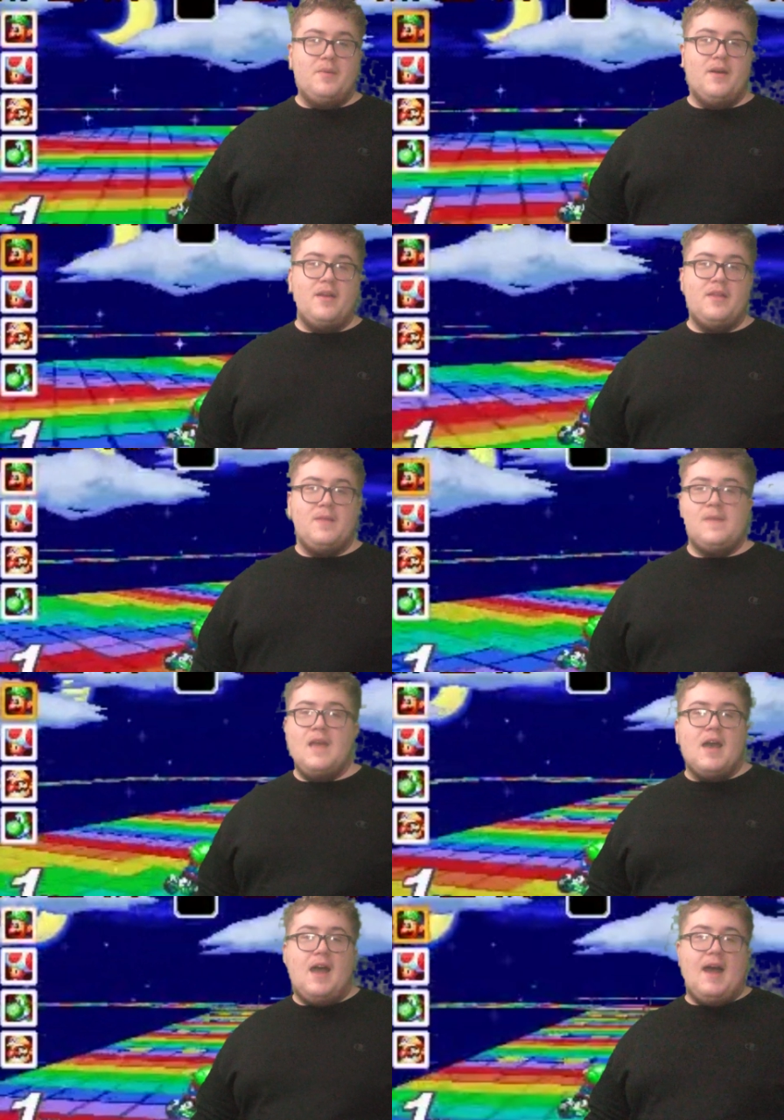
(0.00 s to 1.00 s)
But
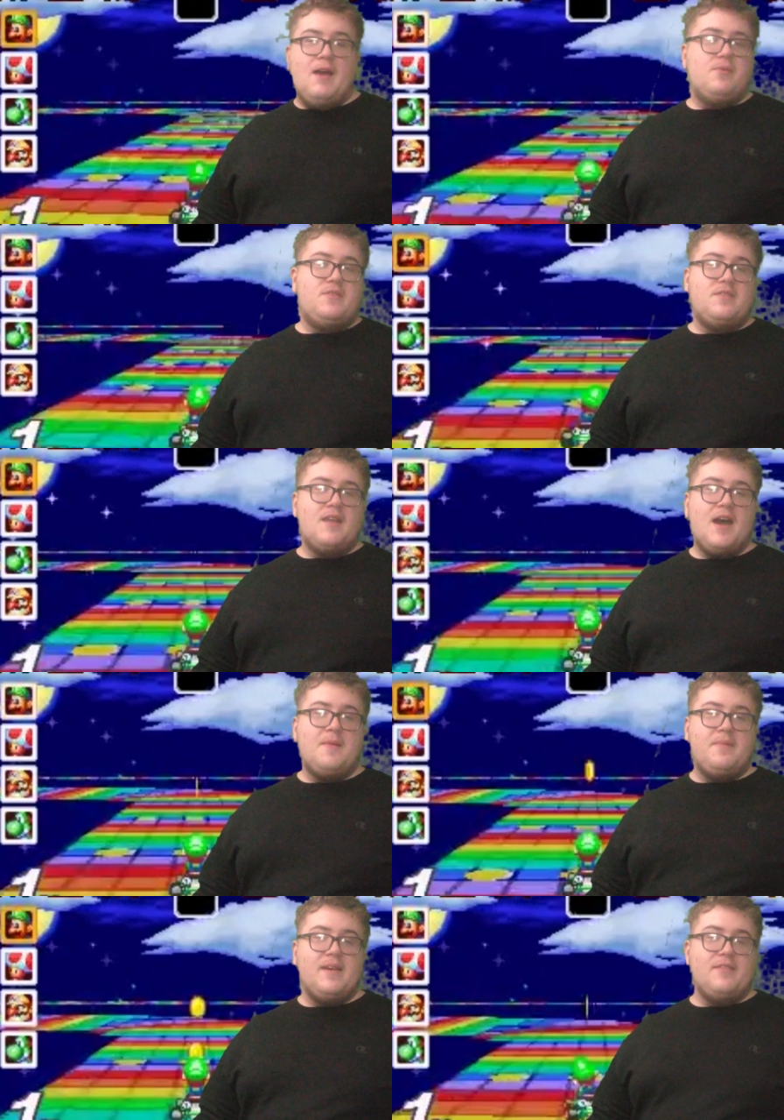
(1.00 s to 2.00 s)
yeah, I was not
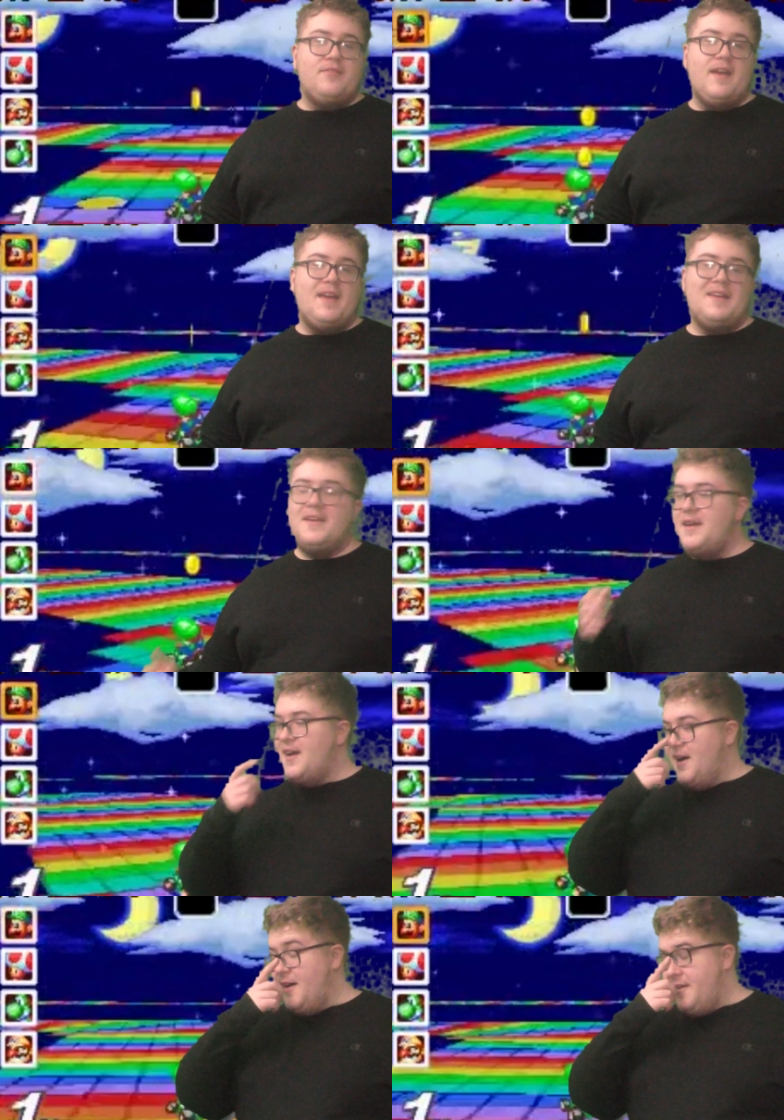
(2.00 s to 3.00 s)
a big fan
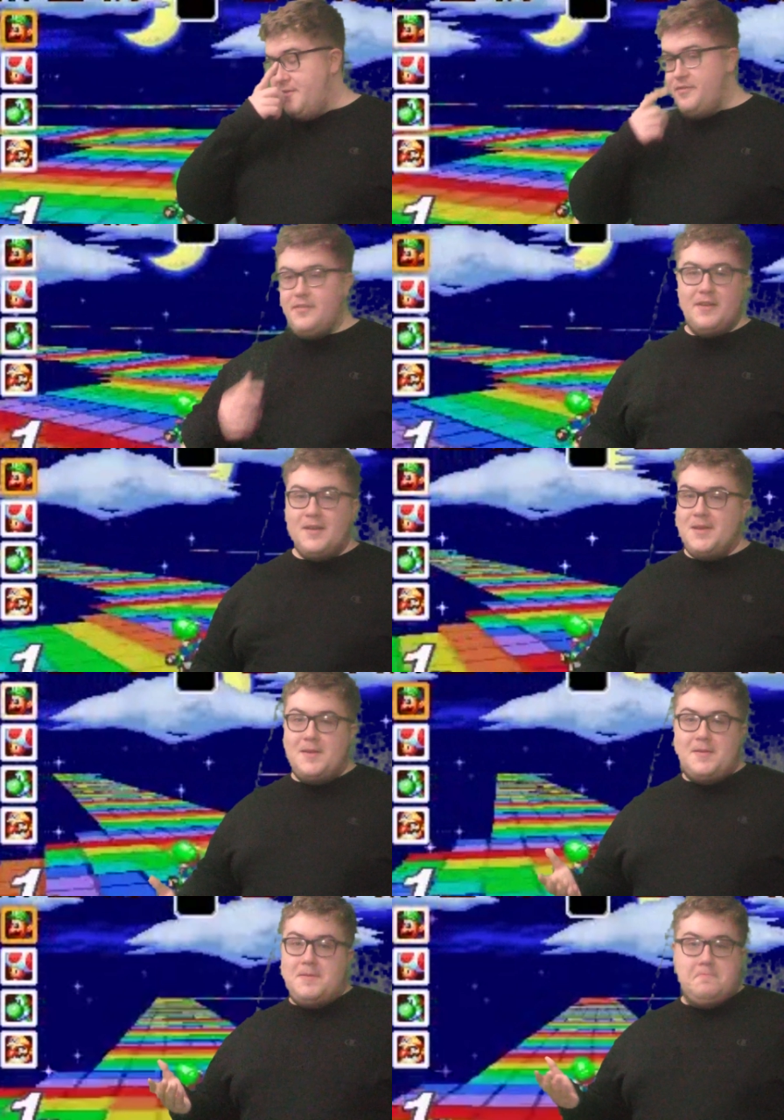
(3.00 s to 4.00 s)
of
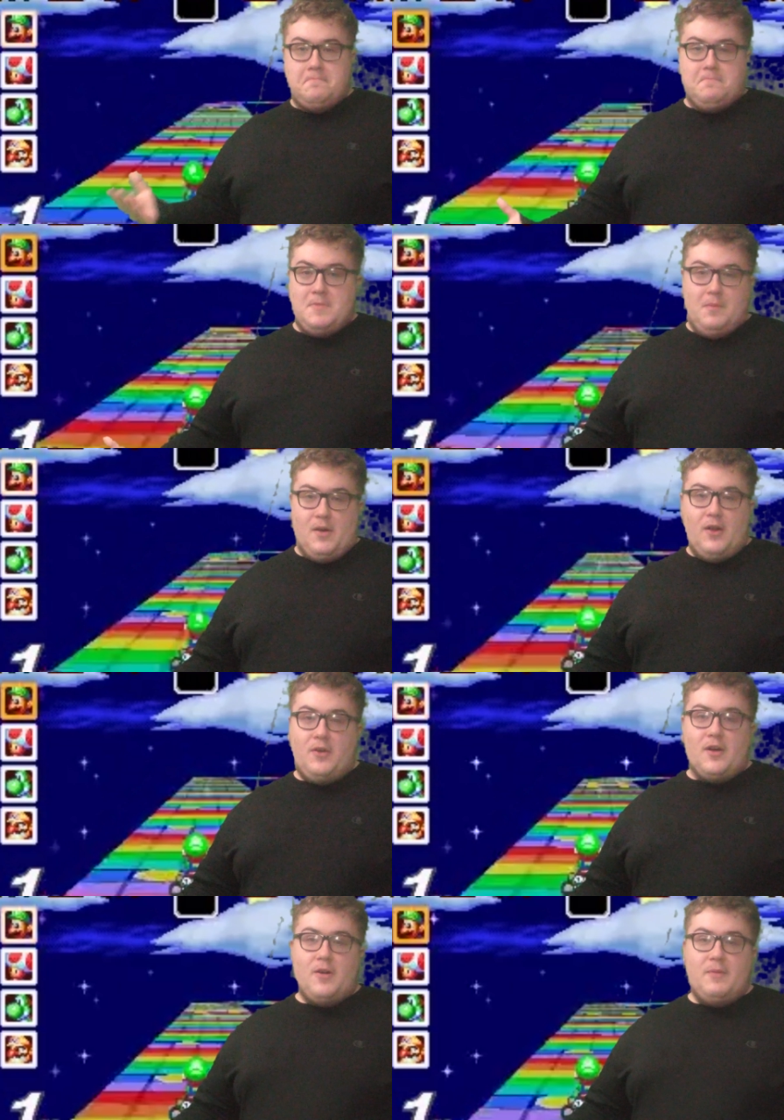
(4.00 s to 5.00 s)
the Mario
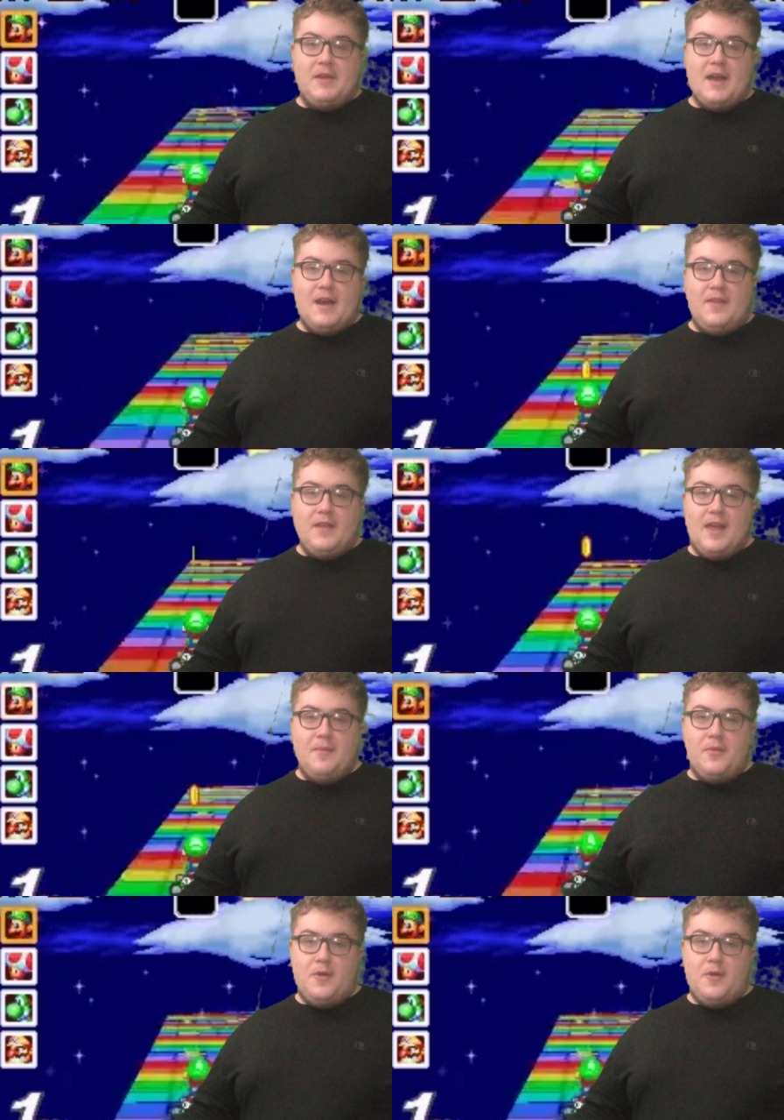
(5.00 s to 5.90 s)
Kart we got on the Game